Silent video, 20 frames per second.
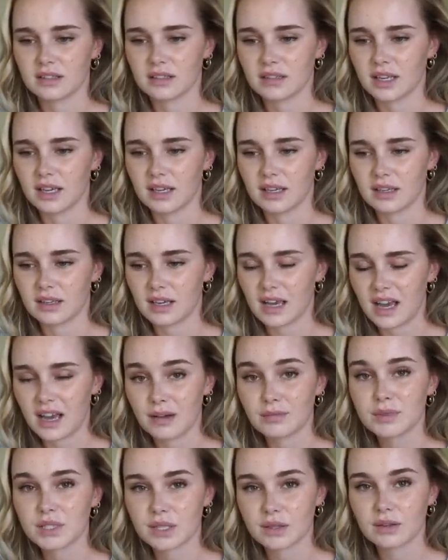like
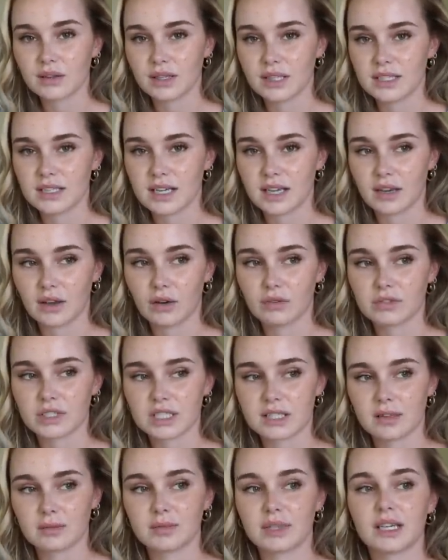absolutely take over
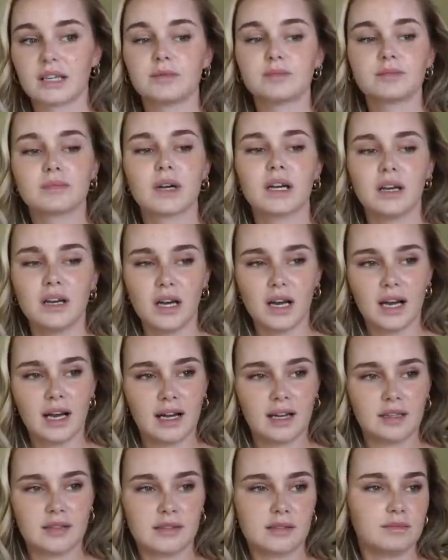something.
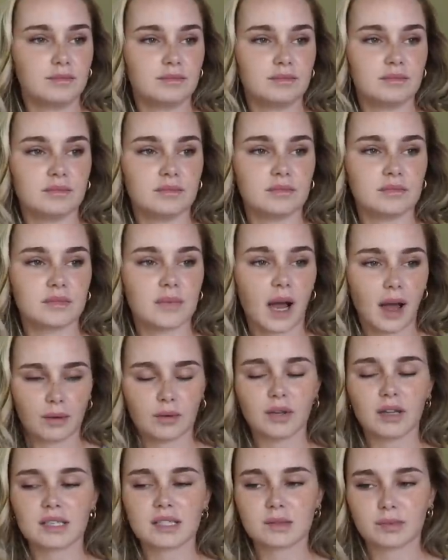I
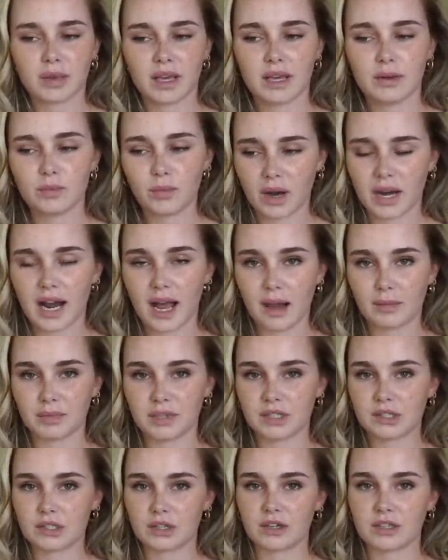will explain what
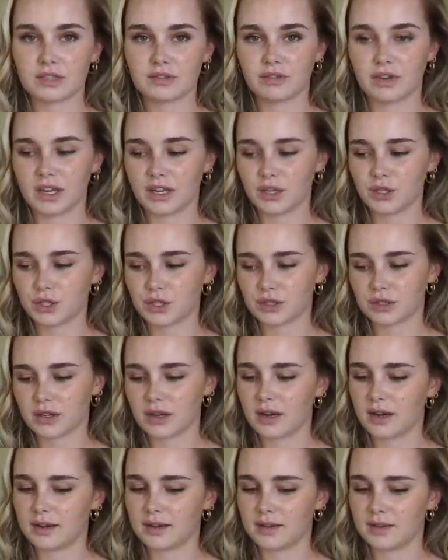happened start to finish,
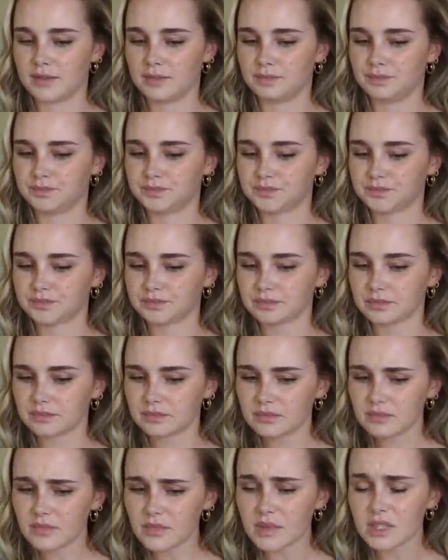in
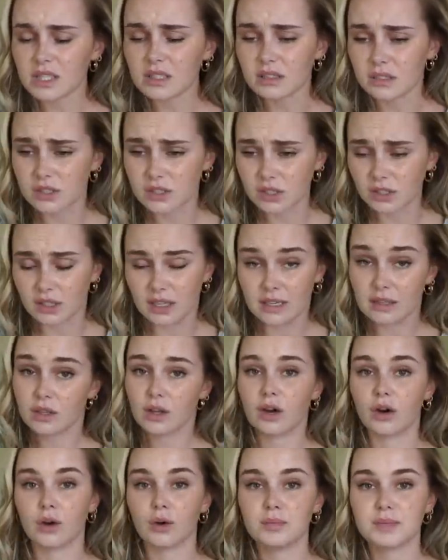the
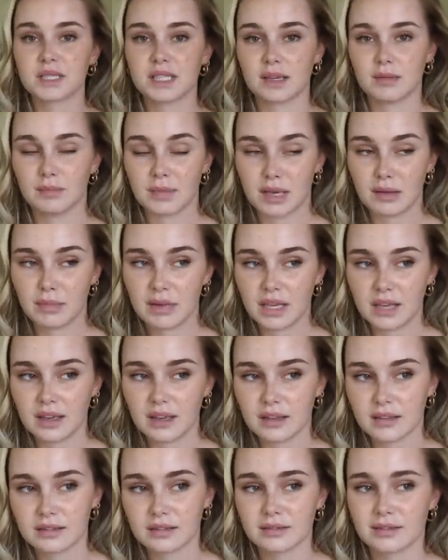hopes that
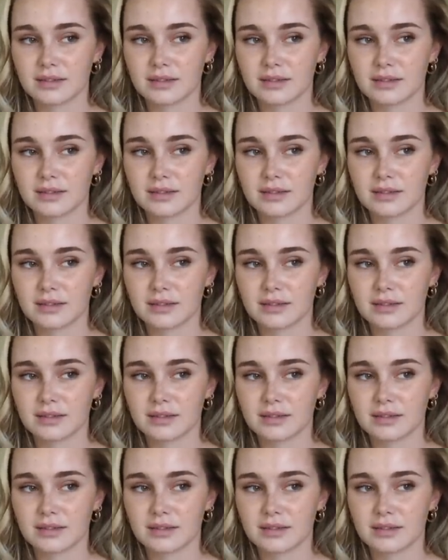maybe